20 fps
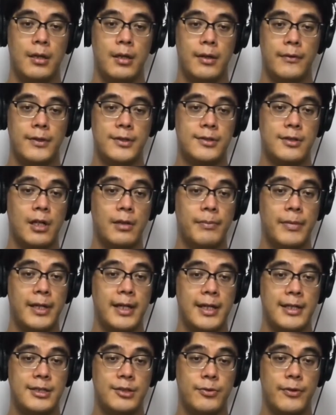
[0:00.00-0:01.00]
The song
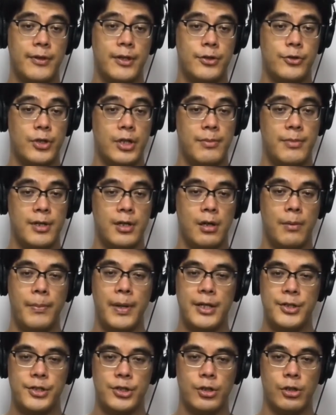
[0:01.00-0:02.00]
begins with a dreamy
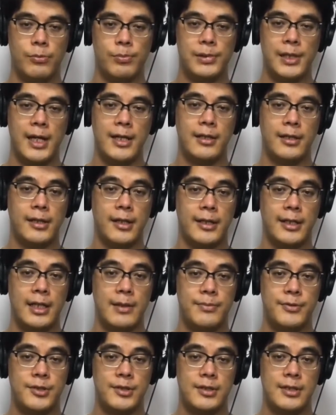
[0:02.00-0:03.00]
arpeggio played on a
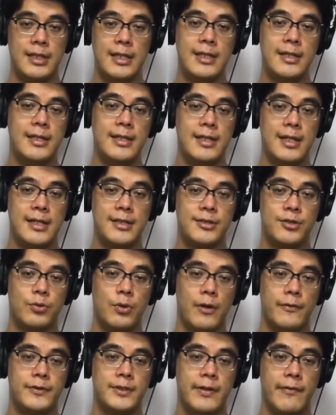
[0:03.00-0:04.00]
Gibson EDS
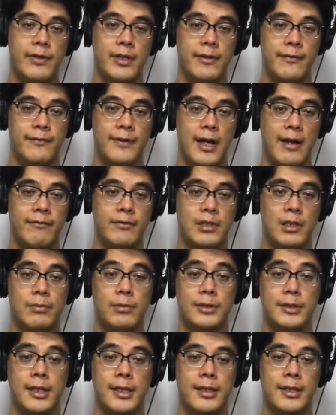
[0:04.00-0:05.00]
1275
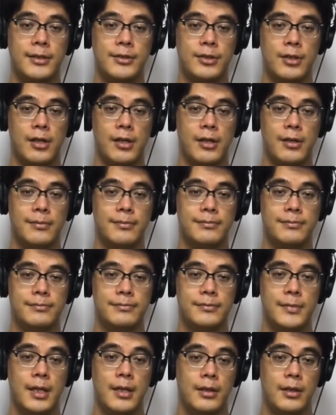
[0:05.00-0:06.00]
double-neck guitar,
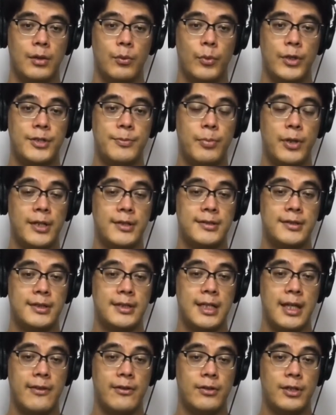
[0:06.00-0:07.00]
which brings
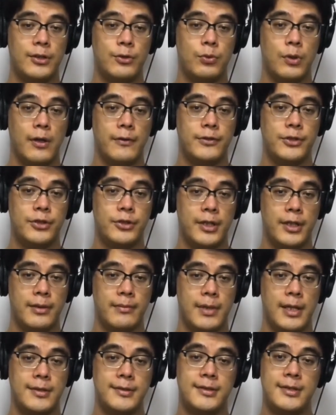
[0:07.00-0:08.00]
together a
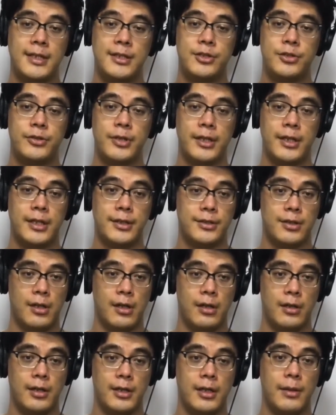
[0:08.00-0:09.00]
12-string and 6-string
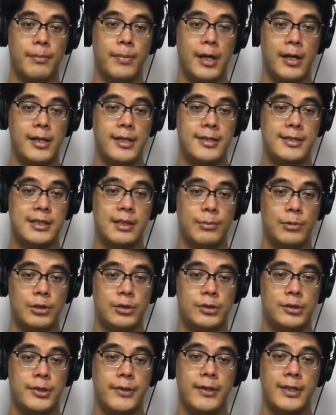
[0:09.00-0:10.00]
guitar on a body
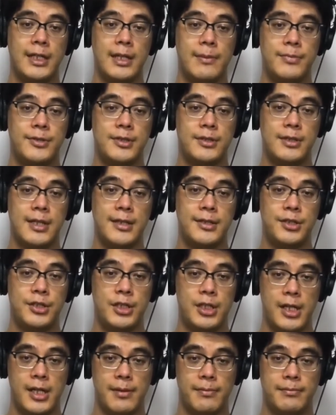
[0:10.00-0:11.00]
similar to the Gibson
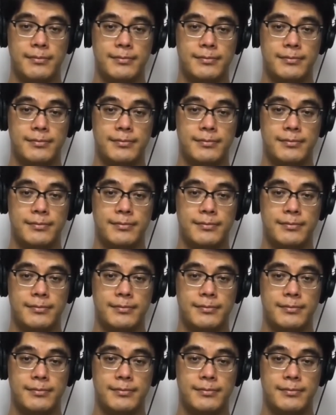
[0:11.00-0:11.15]
SG.